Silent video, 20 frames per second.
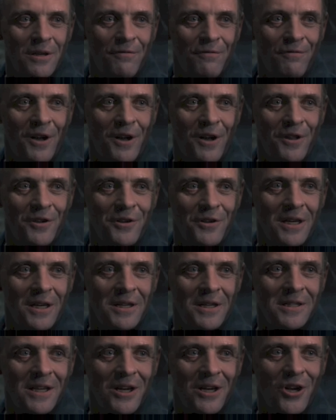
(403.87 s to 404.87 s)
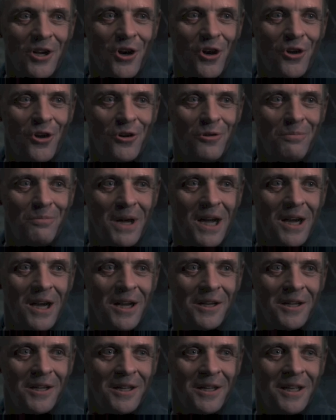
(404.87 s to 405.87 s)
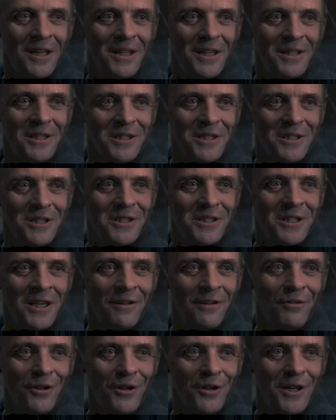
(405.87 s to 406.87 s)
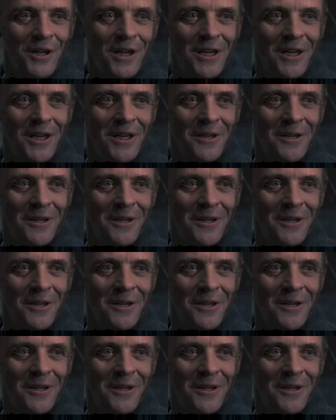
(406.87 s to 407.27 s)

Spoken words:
Where's your father, dear? Is he a coal miner? Does he stink of the